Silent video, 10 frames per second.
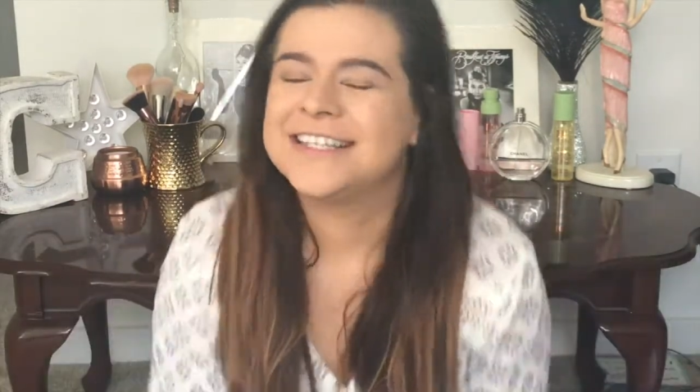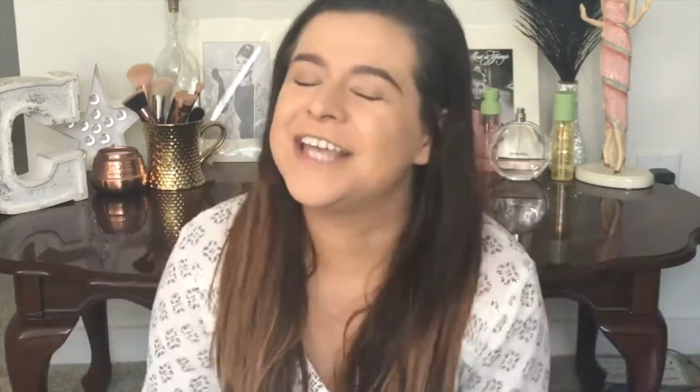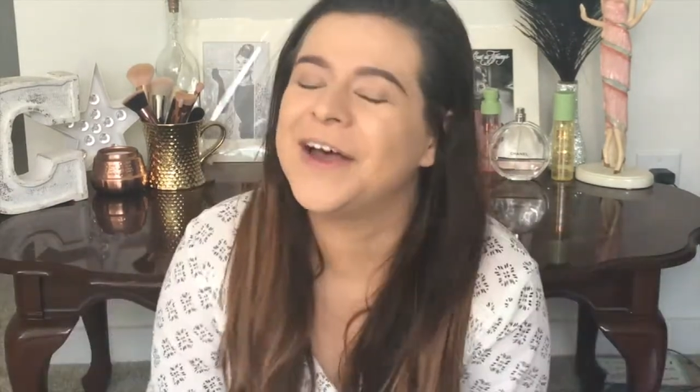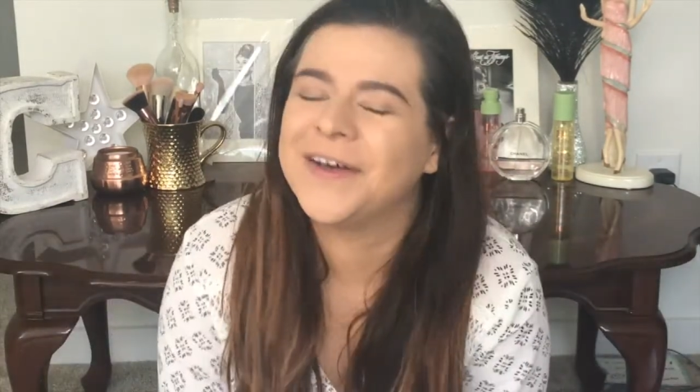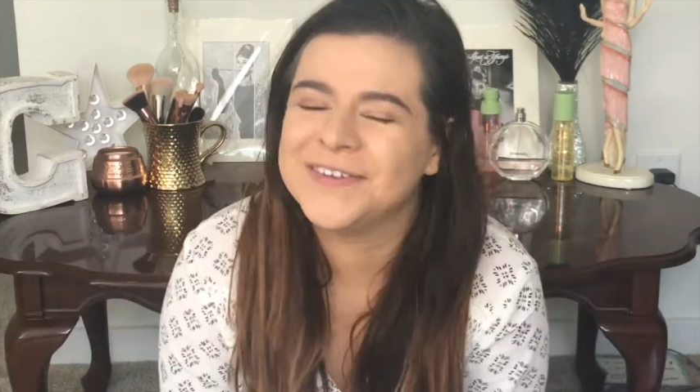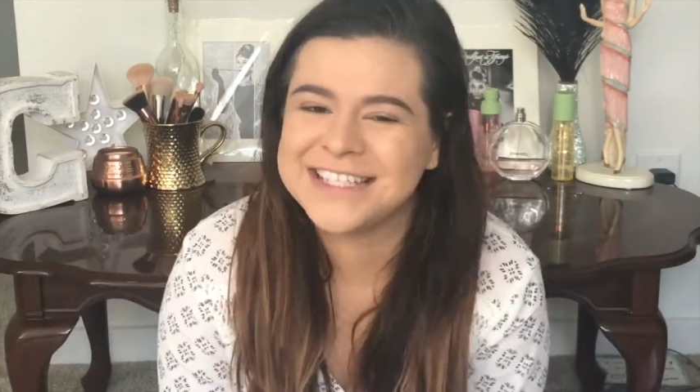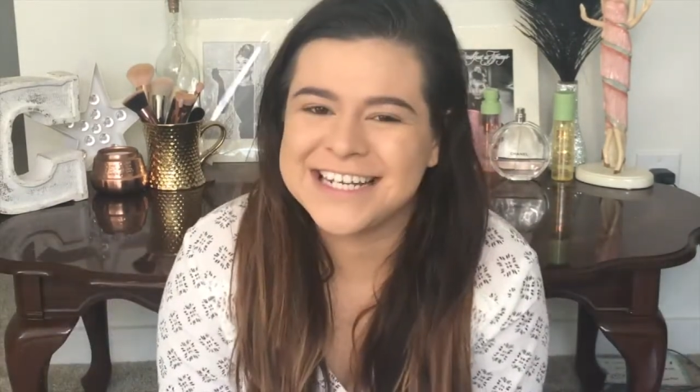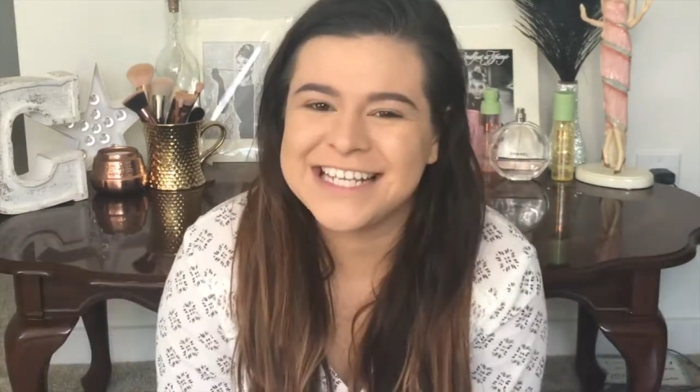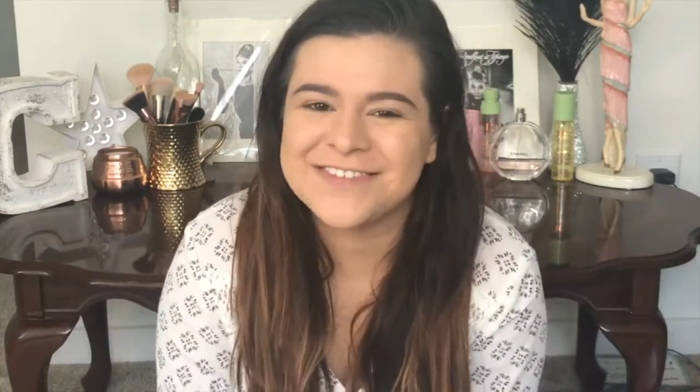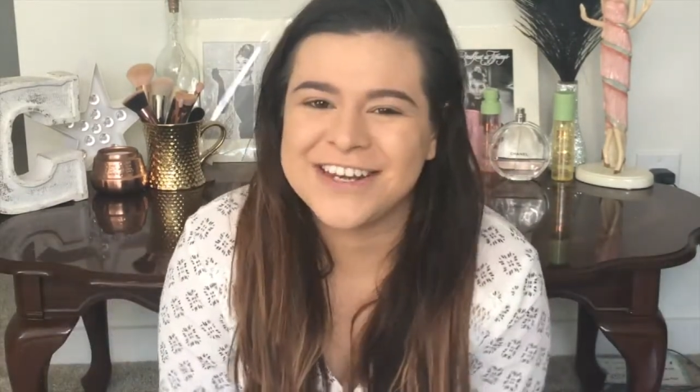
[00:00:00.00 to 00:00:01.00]
So
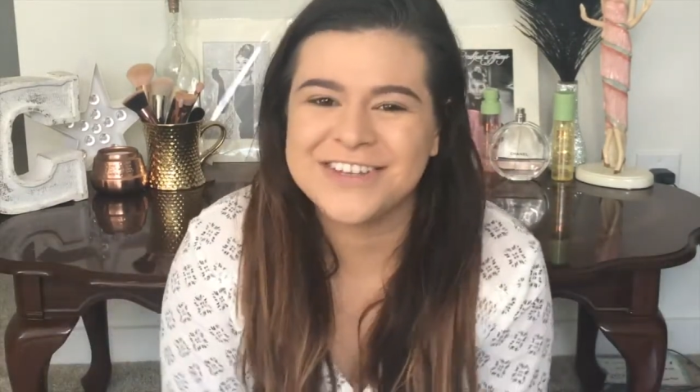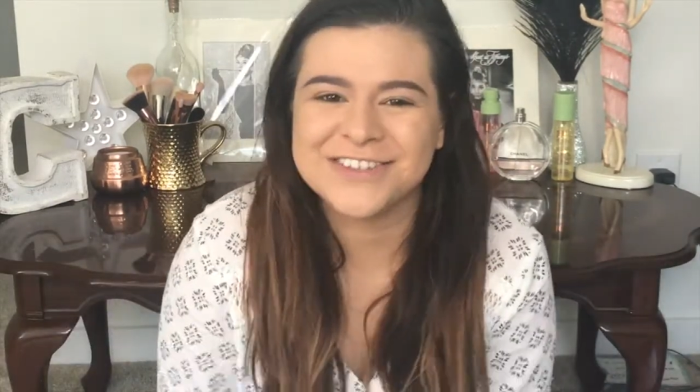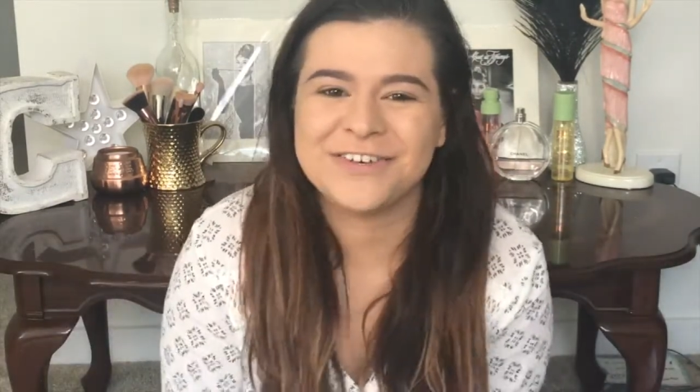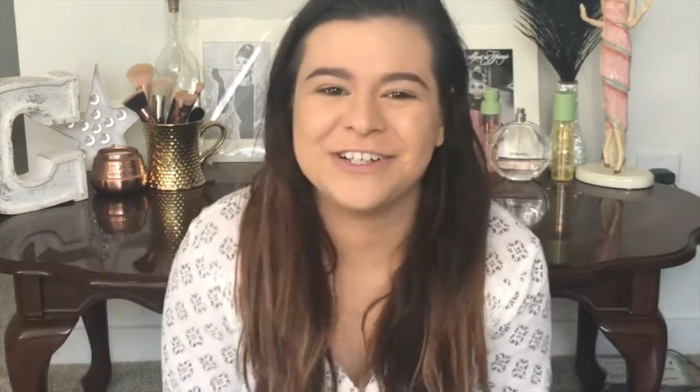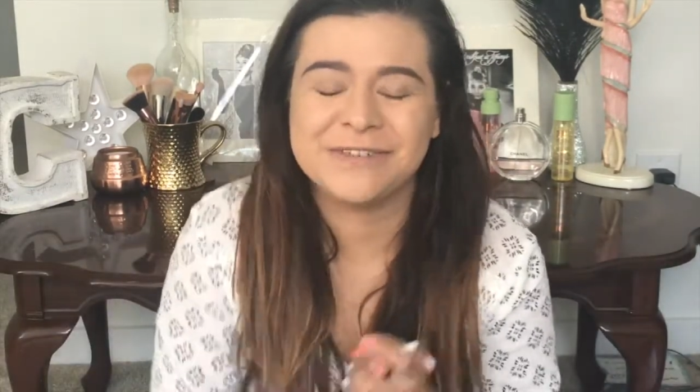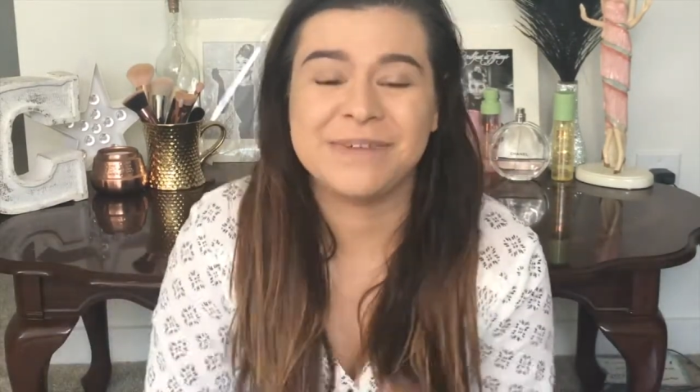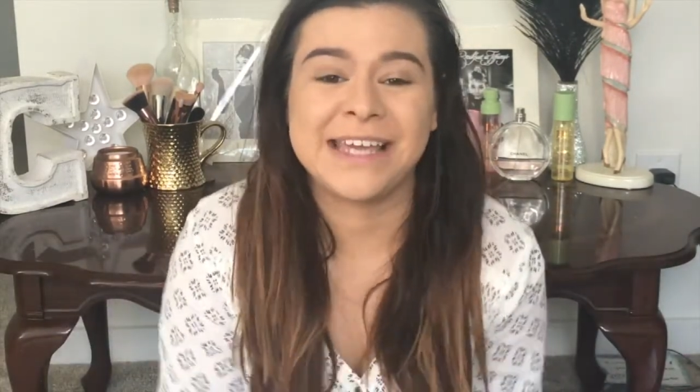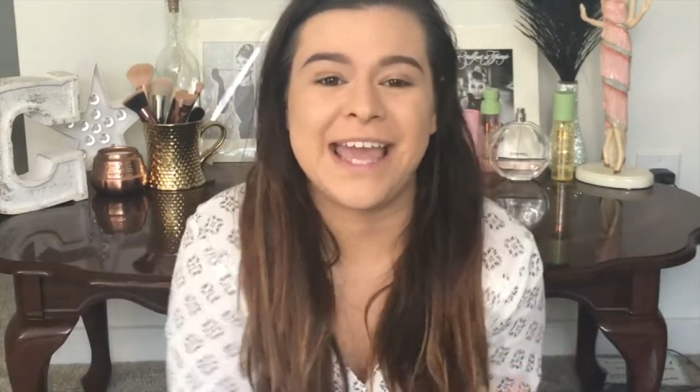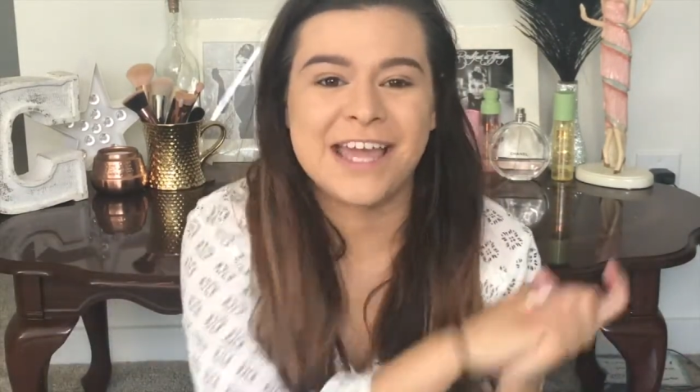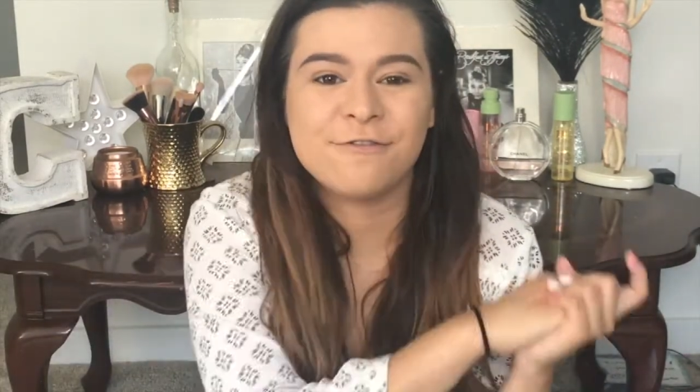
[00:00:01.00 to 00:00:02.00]
today's video is going to
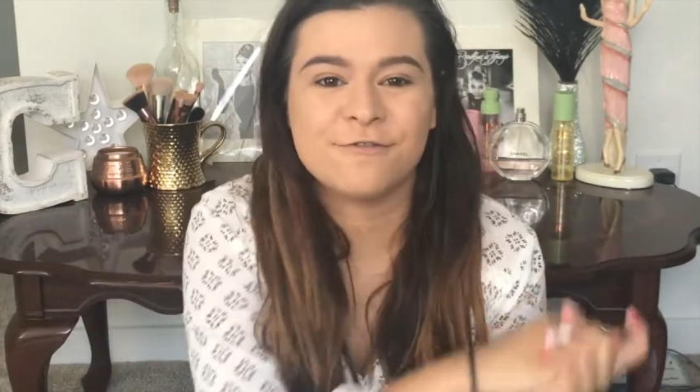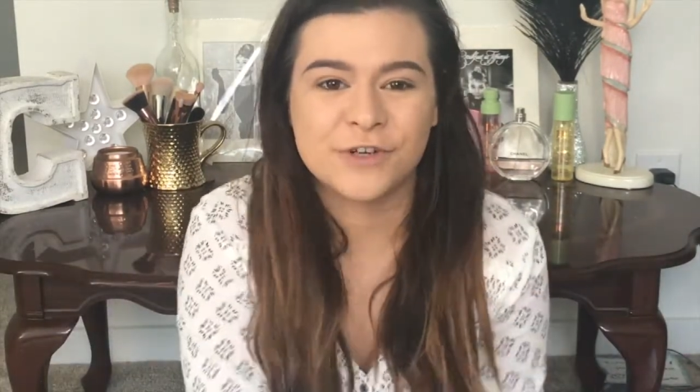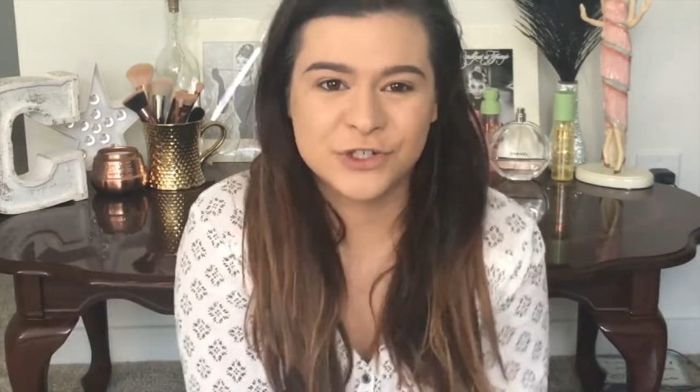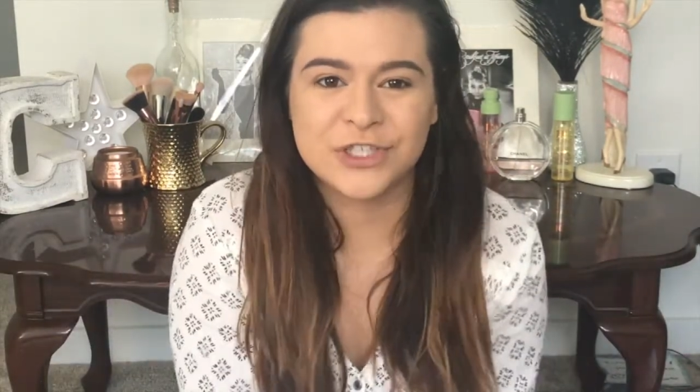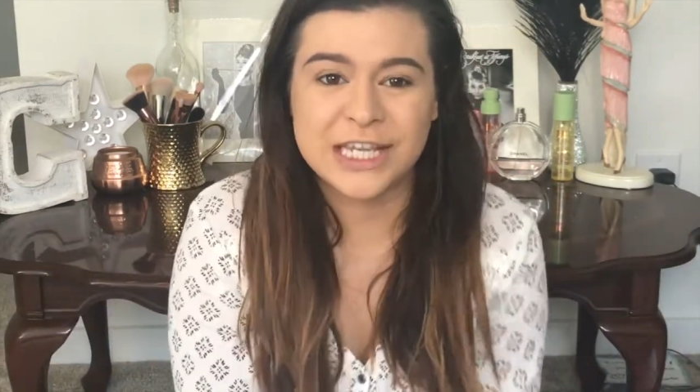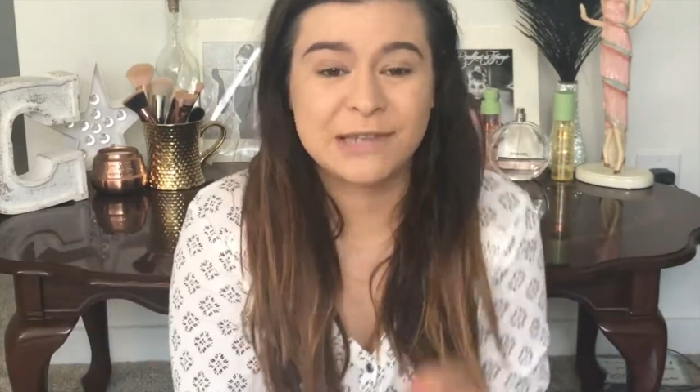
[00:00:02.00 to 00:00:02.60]
be a first